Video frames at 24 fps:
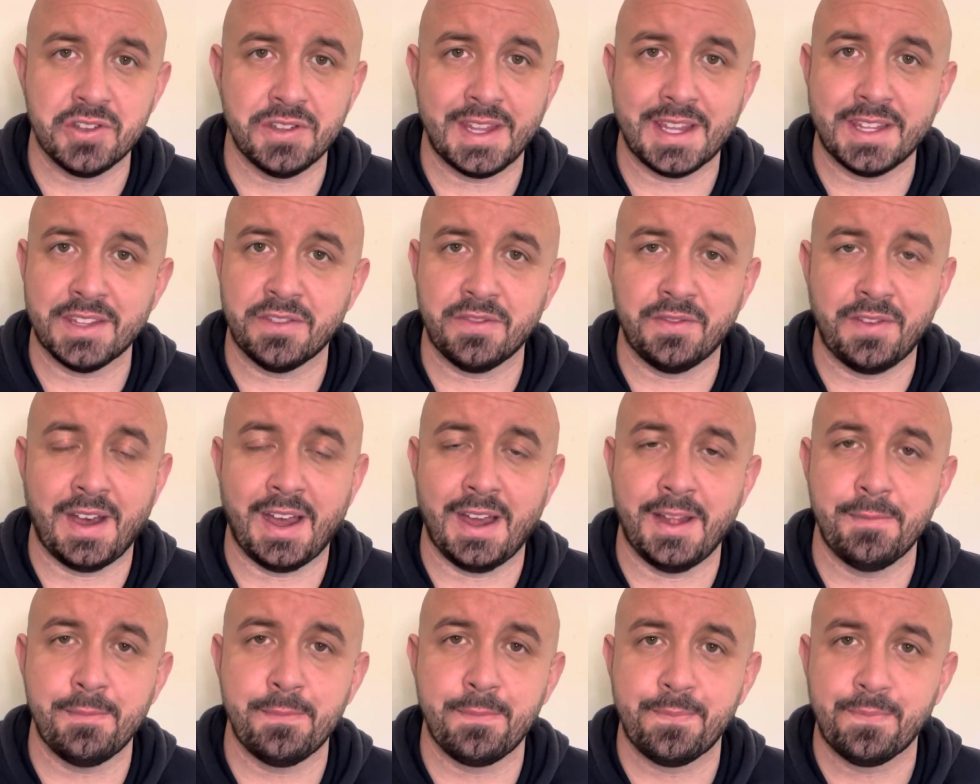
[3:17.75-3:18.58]
That's
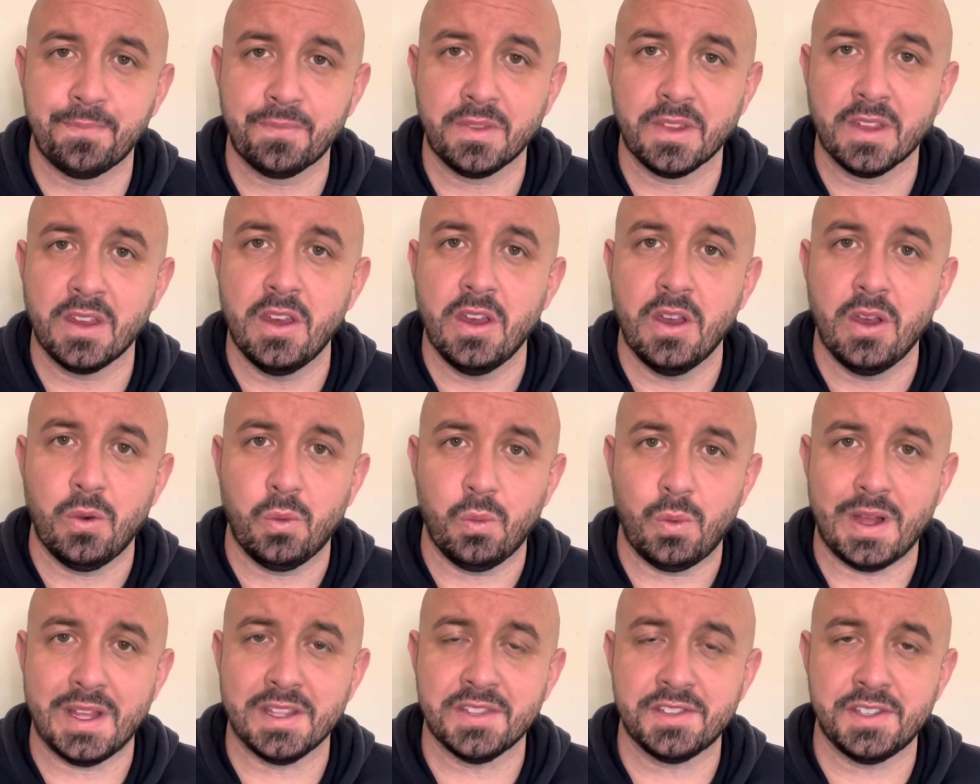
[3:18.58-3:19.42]
fine.
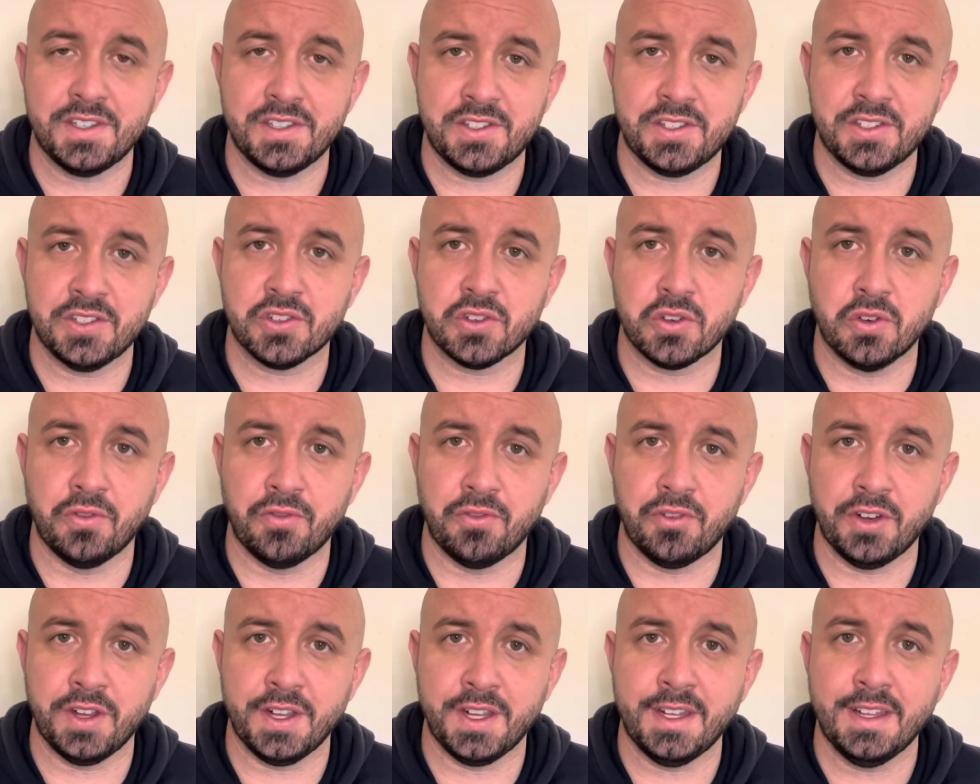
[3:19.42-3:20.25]
Whilst it's
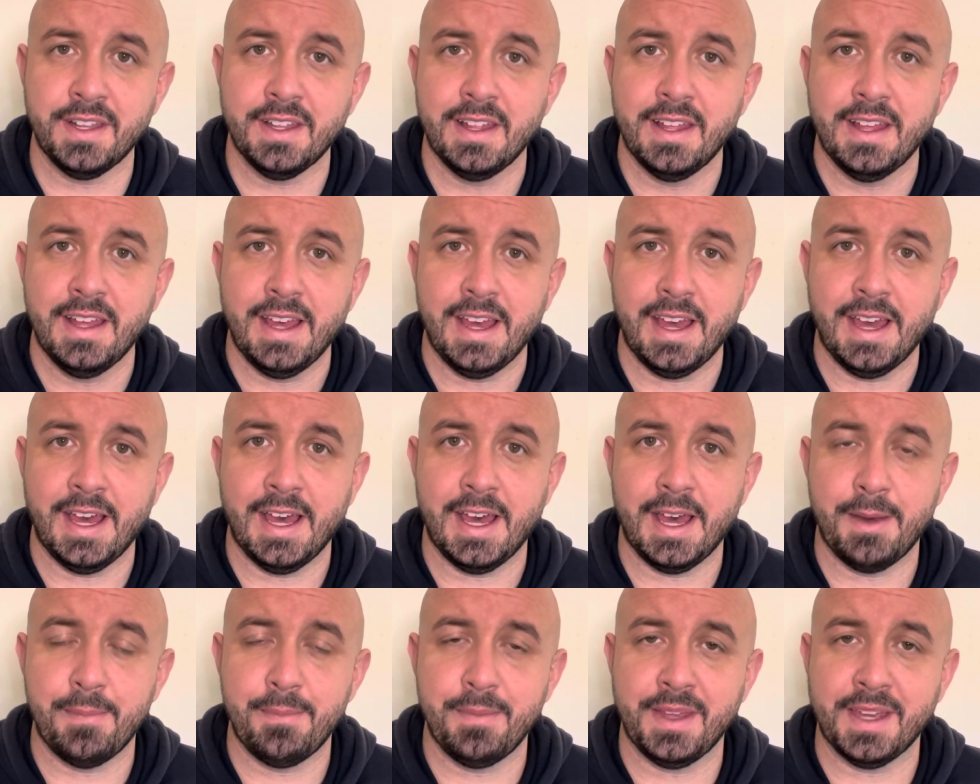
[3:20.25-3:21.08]
discovering,
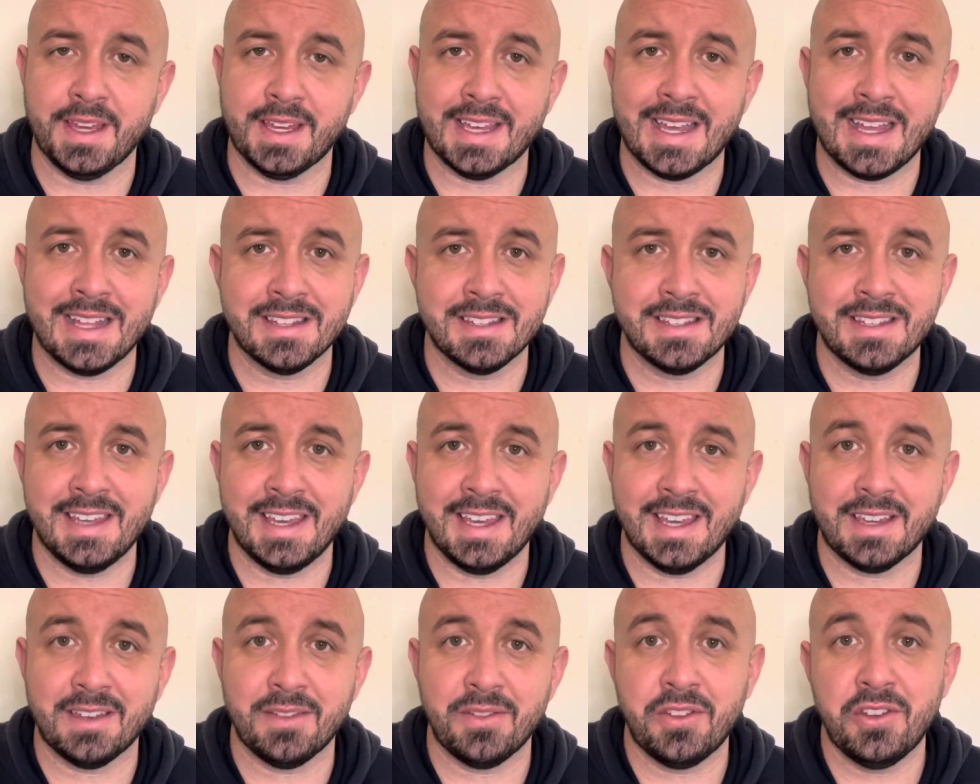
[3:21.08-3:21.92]
it can
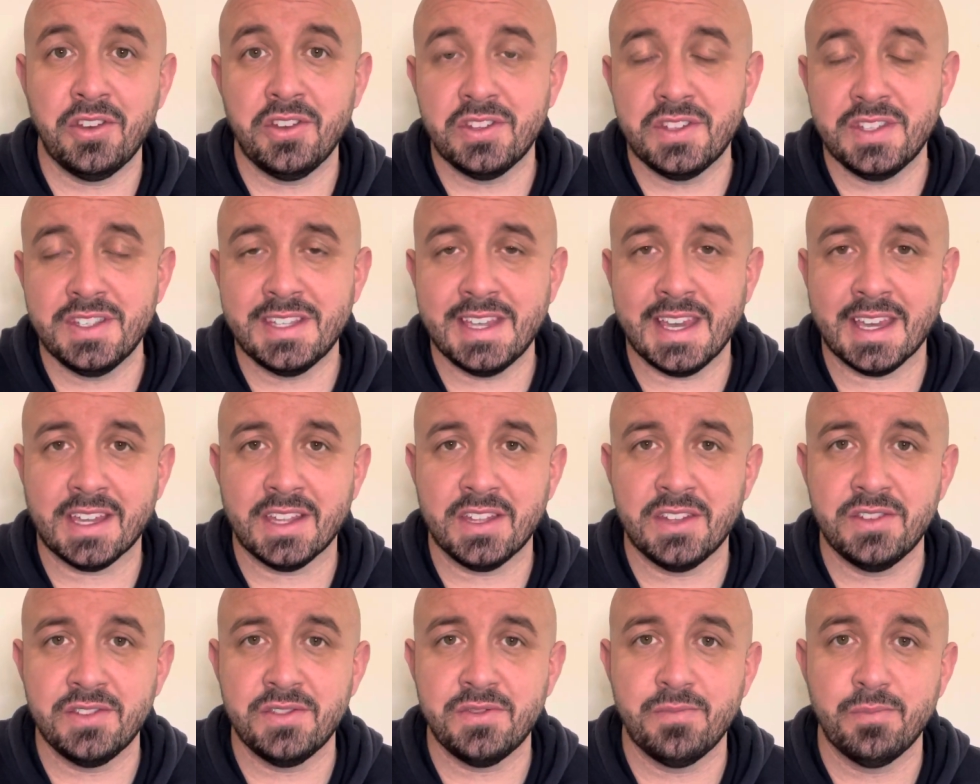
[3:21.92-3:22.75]
take 30
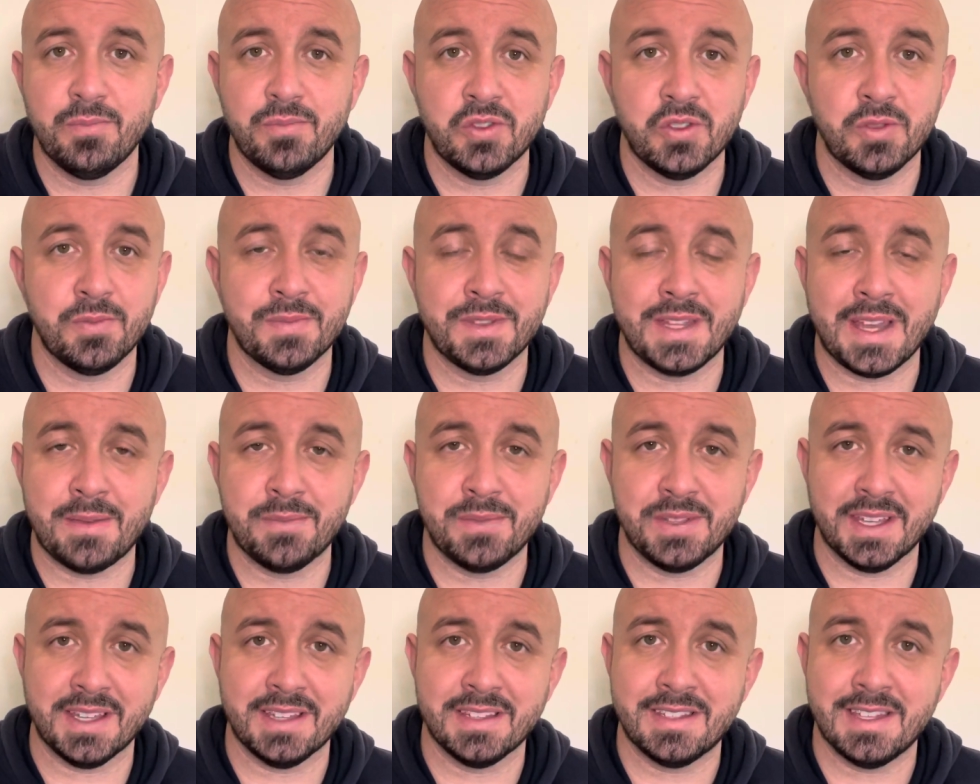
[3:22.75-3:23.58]
seconds. Sometimes
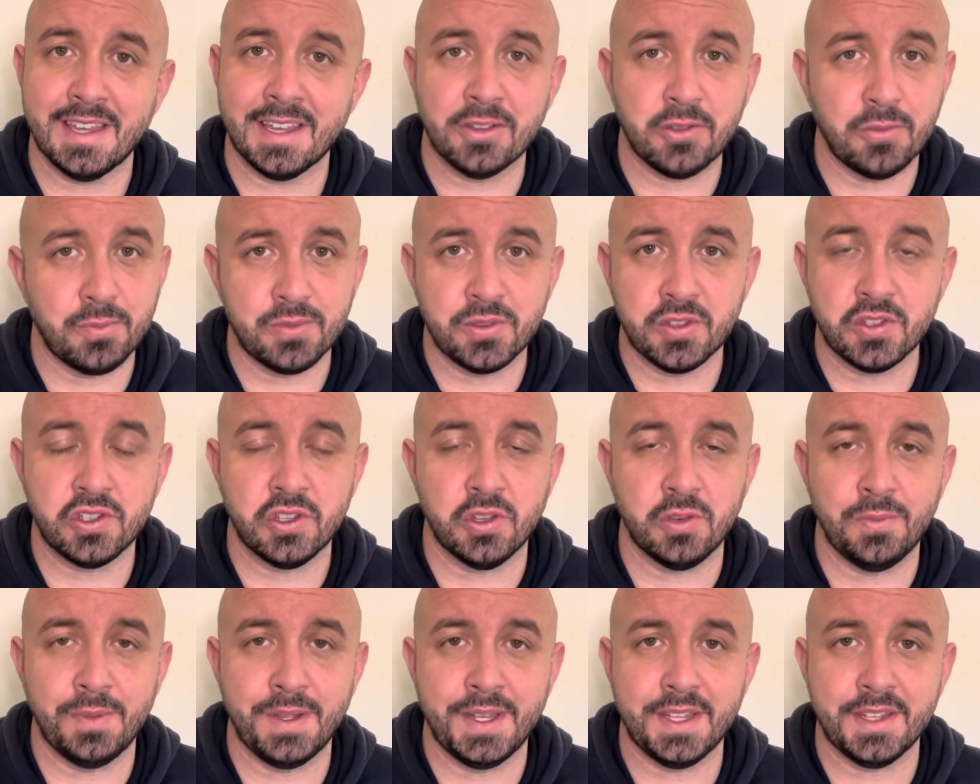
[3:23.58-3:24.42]
it can take up to
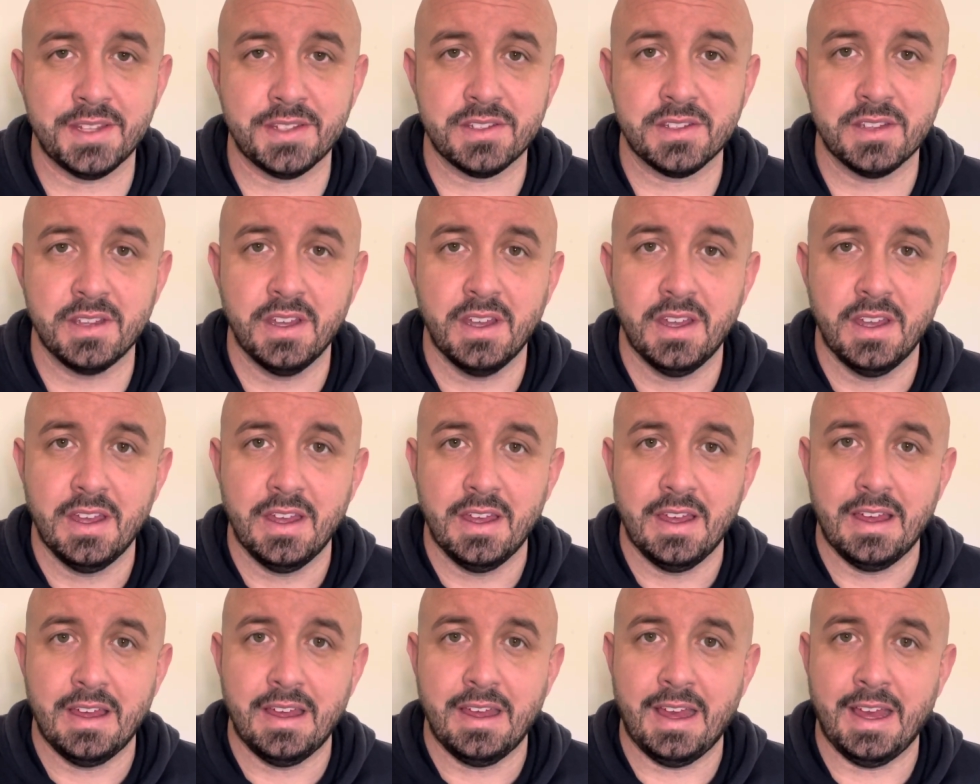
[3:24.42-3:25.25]
2 minutes.
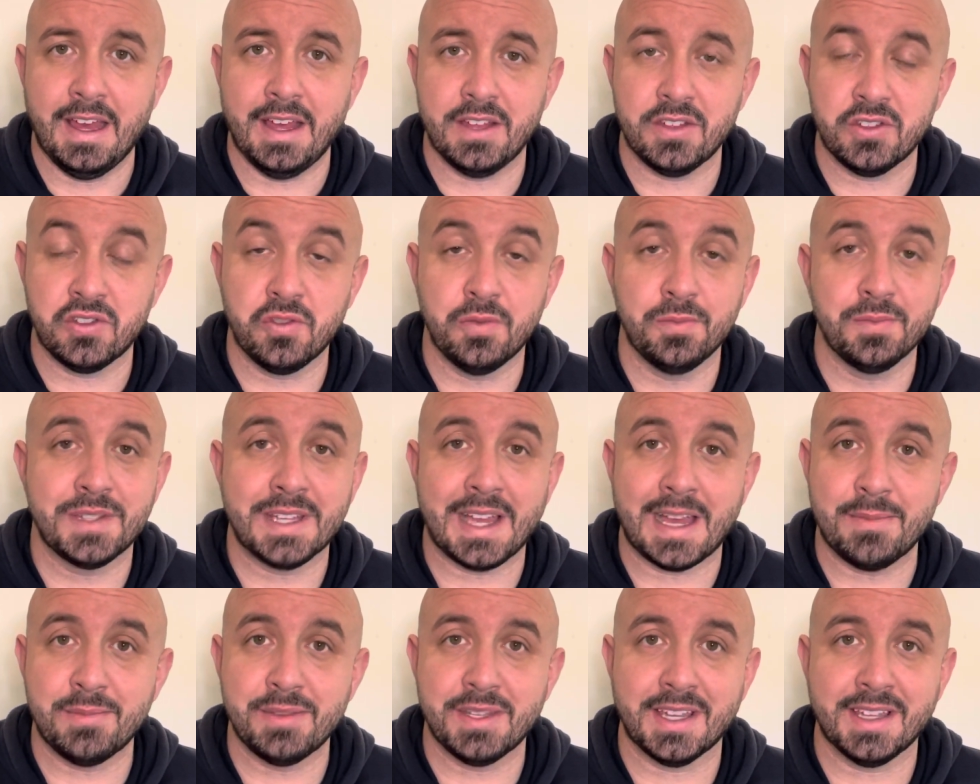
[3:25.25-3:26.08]

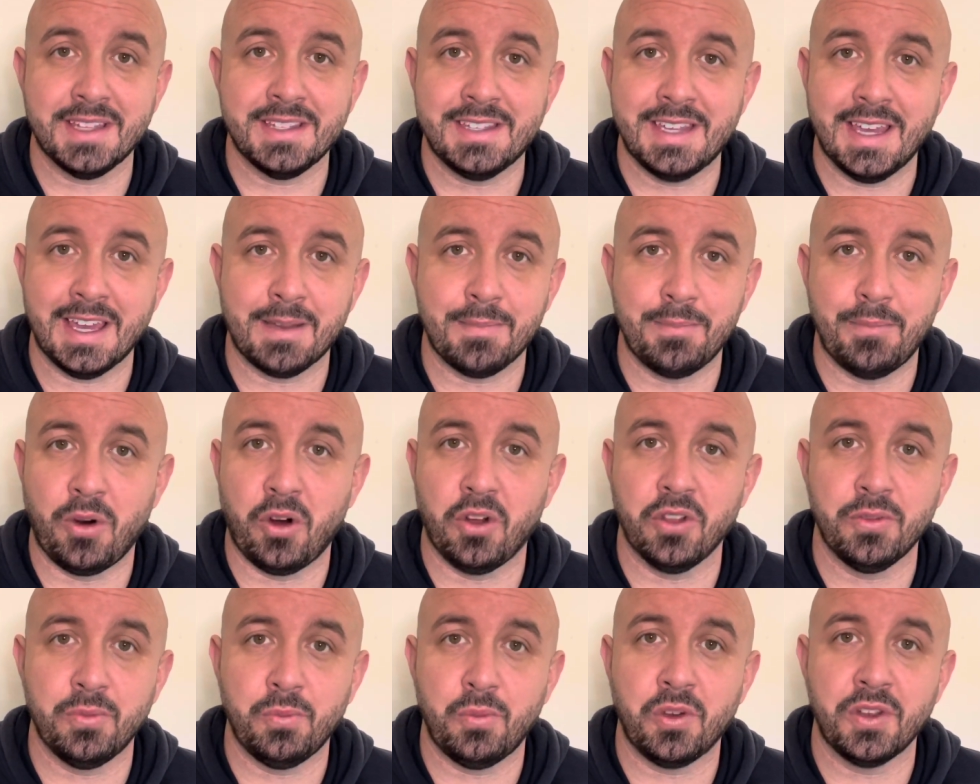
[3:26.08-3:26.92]
Sometimes it can take more
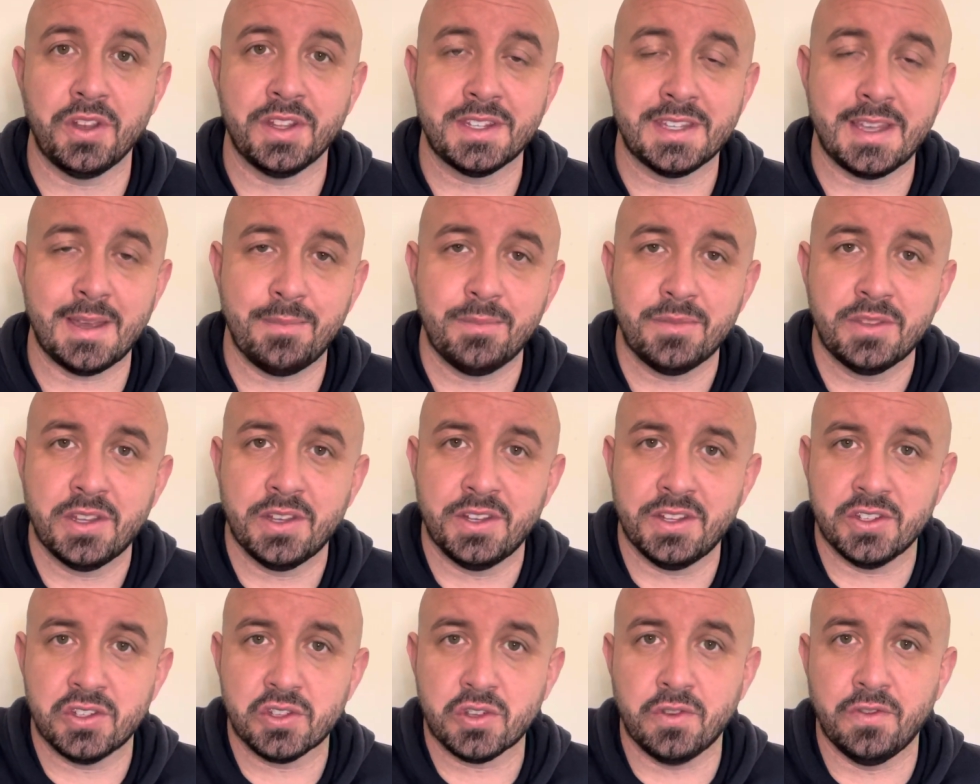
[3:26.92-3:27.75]
than 1 attempt to
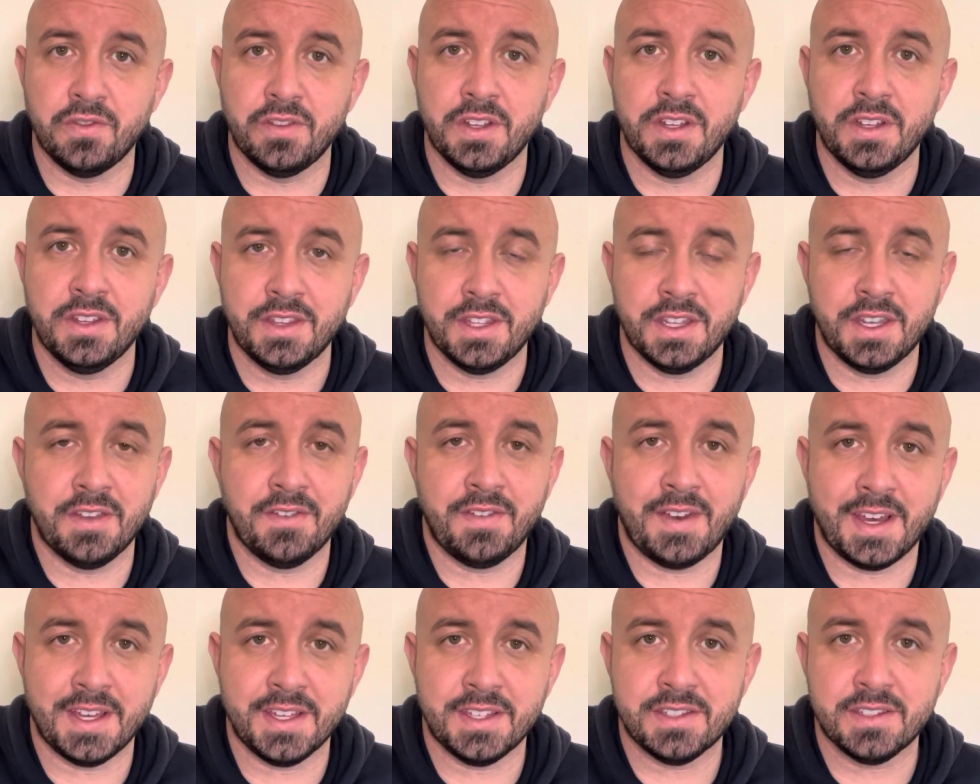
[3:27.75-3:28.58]
discover the
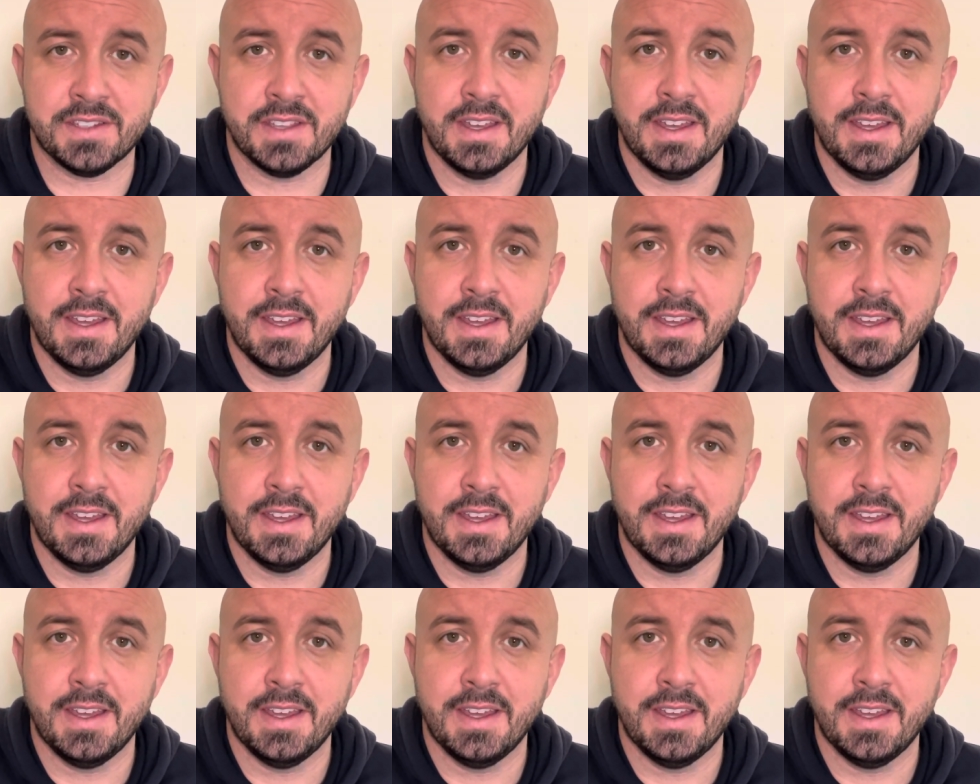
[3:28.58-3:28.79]
device.